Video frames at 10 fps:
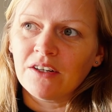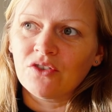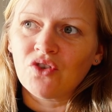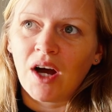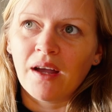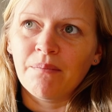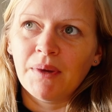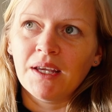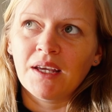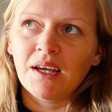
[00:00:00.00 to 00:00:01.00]
and try and
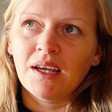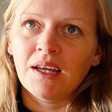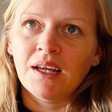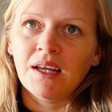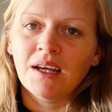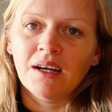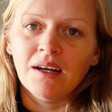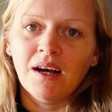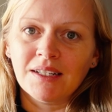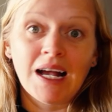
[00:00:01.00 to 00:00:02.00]
make it
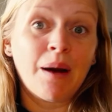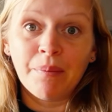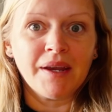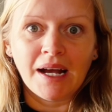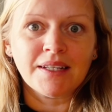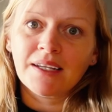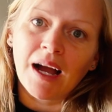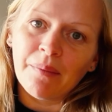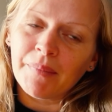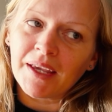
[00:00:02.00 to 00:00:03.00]
as happy as I
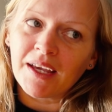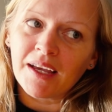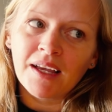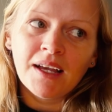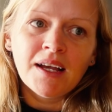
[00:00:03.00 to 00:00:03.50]
can make it.